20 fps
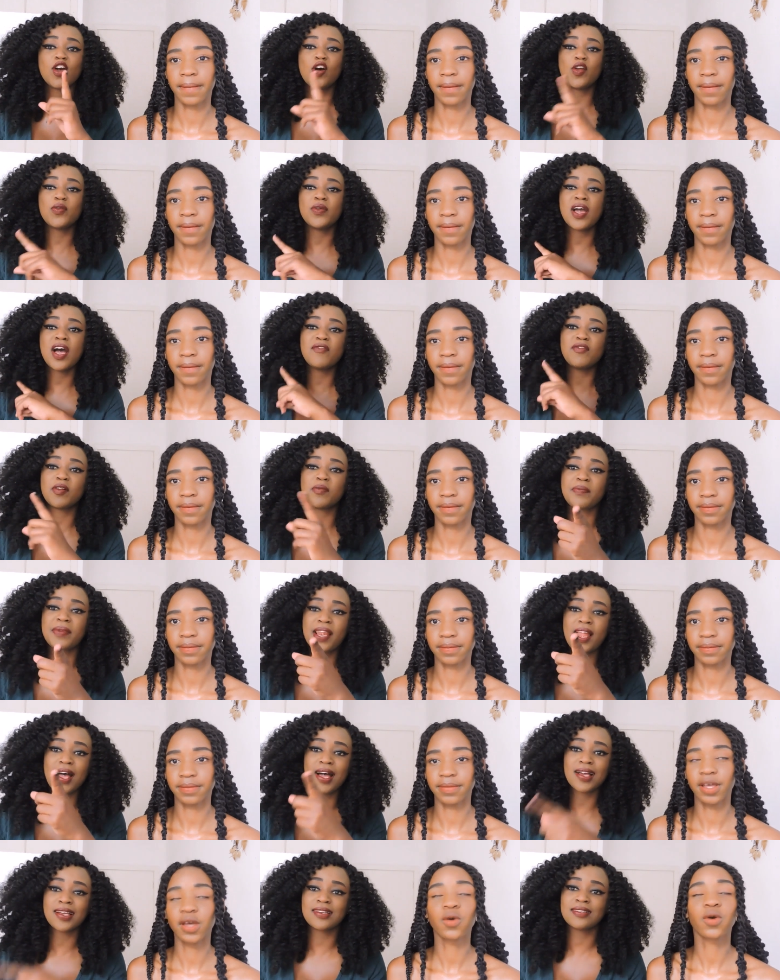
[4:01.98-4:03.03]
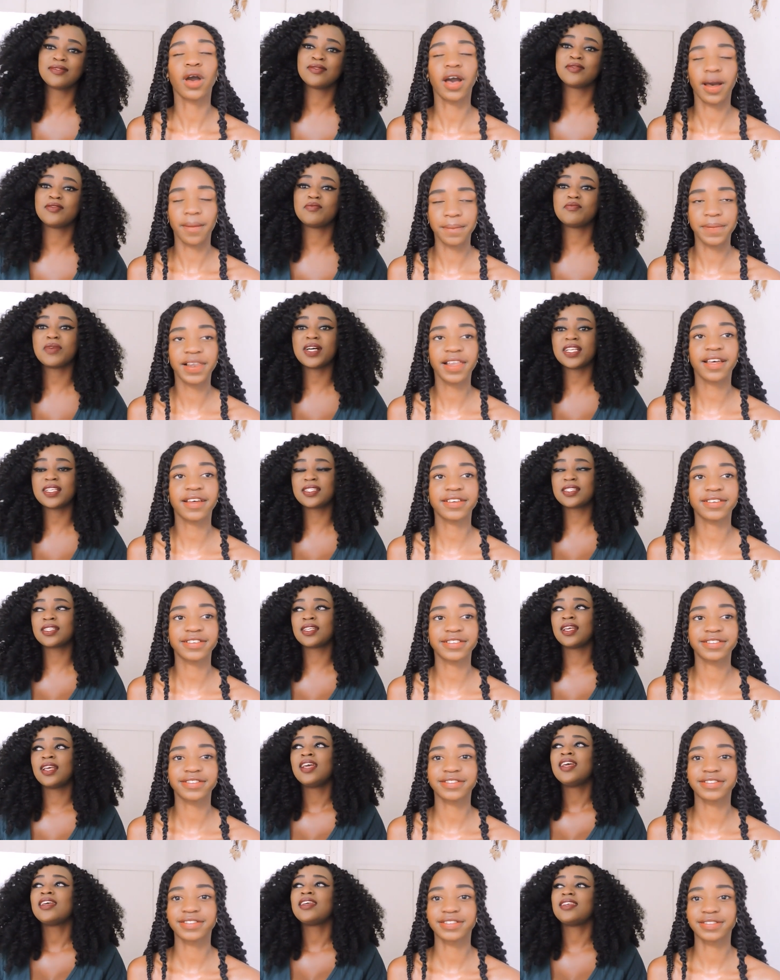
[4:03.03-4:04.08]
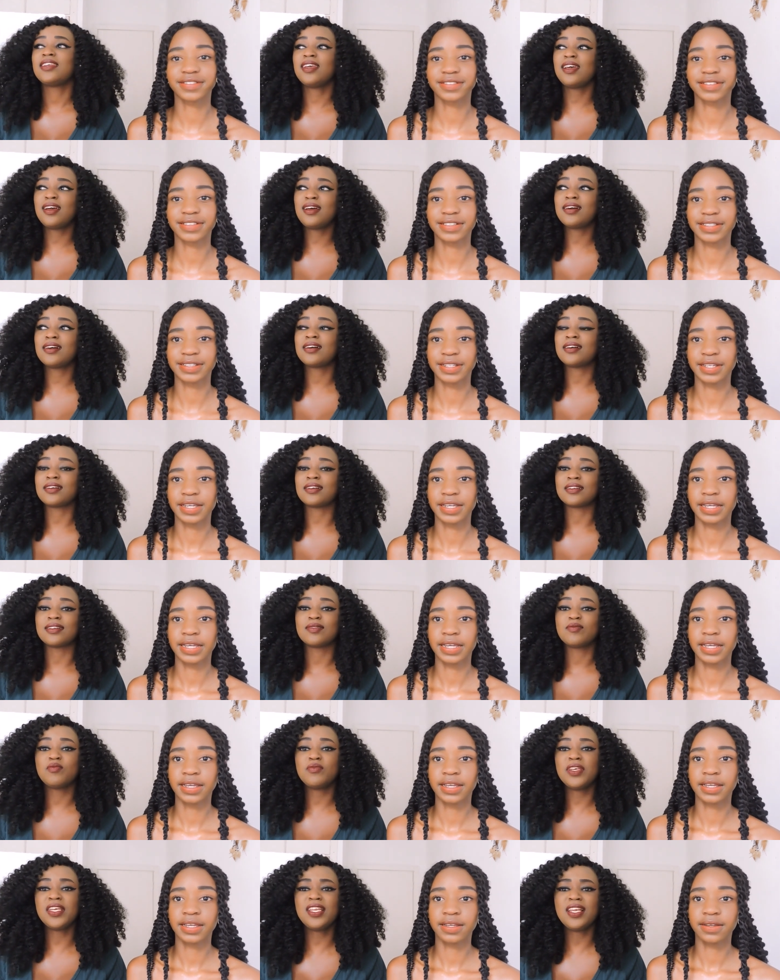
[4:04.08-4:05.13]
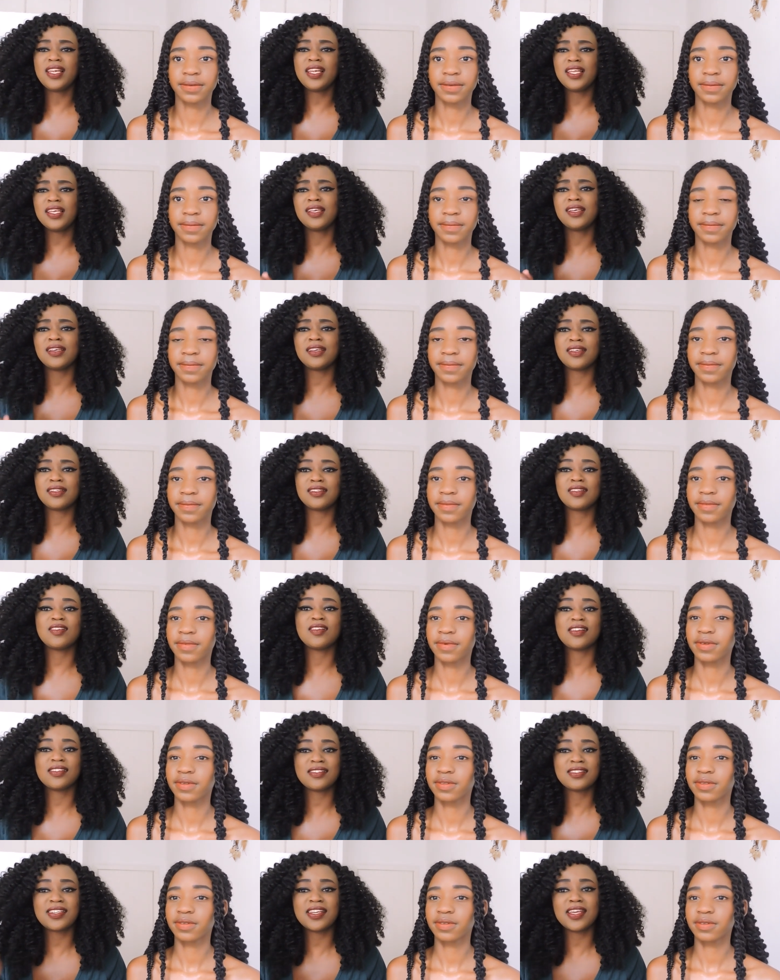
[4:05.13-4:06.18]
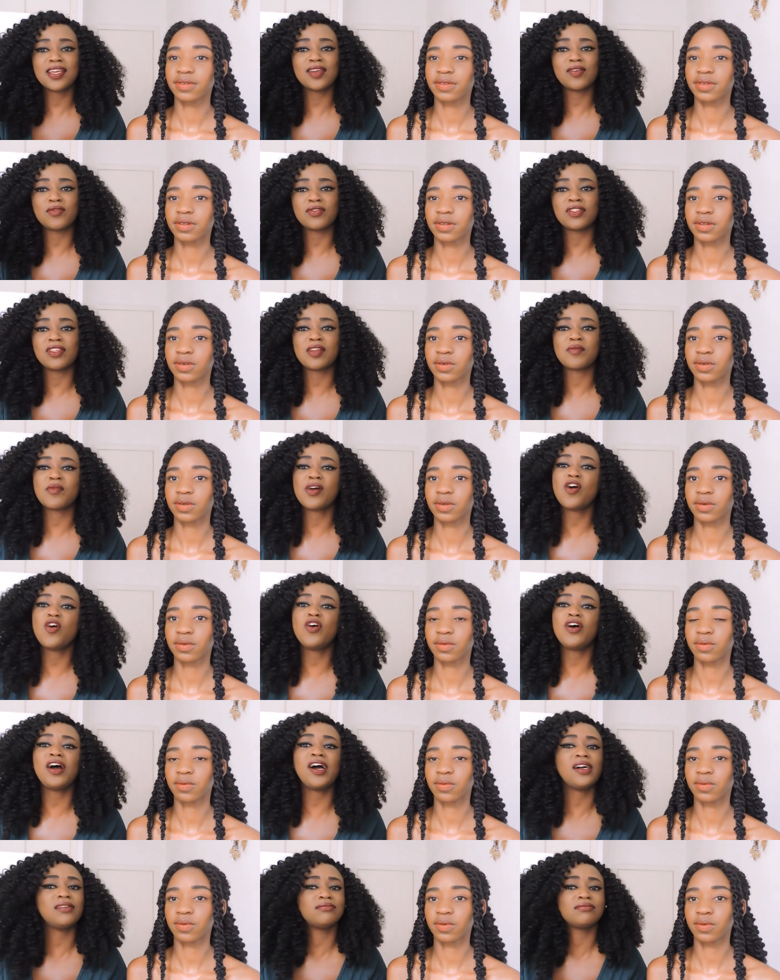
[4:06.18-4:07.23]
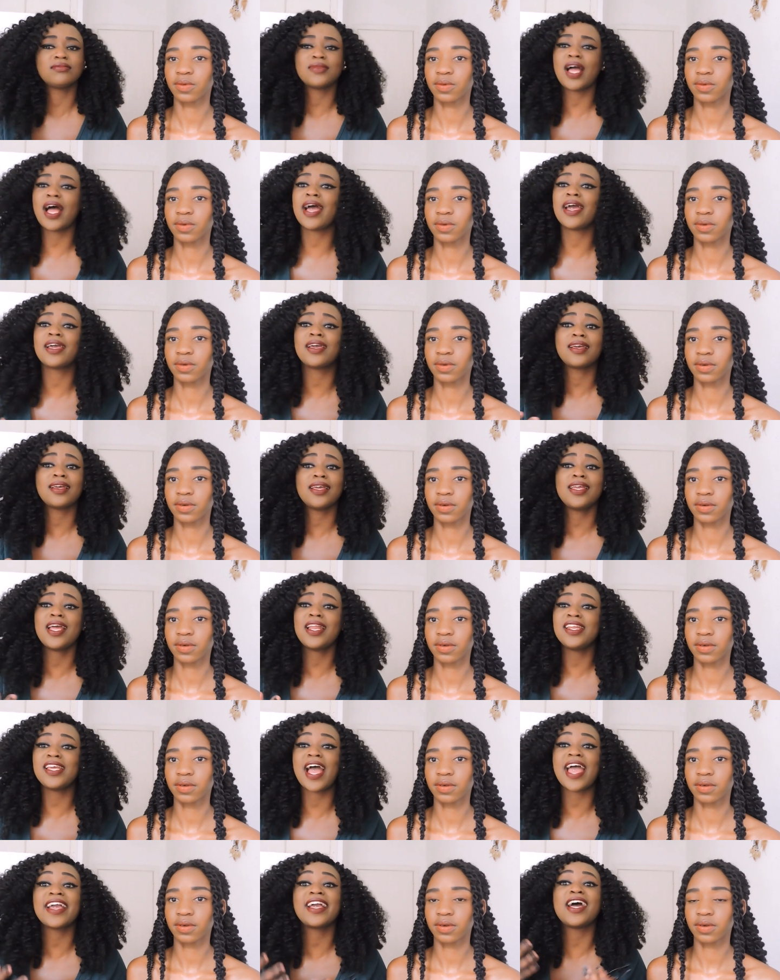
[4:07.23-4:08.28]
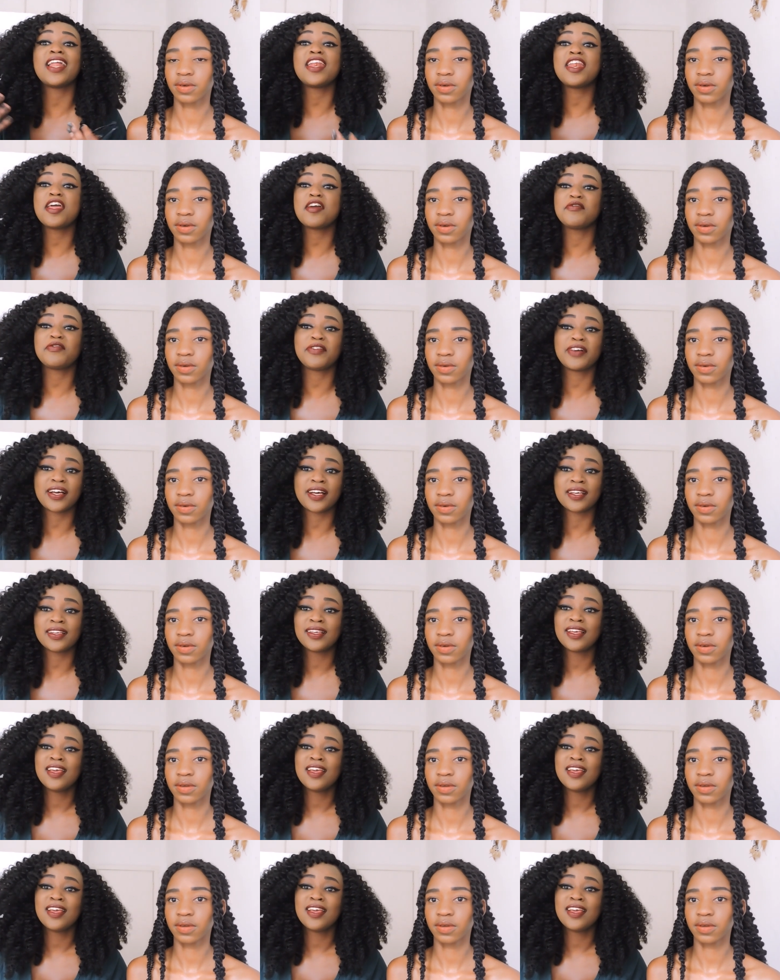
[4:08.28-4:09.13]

Speaker 1: God we have a plug. A plug. But yeah, mainly staying within. that. Oh, I, yani I can never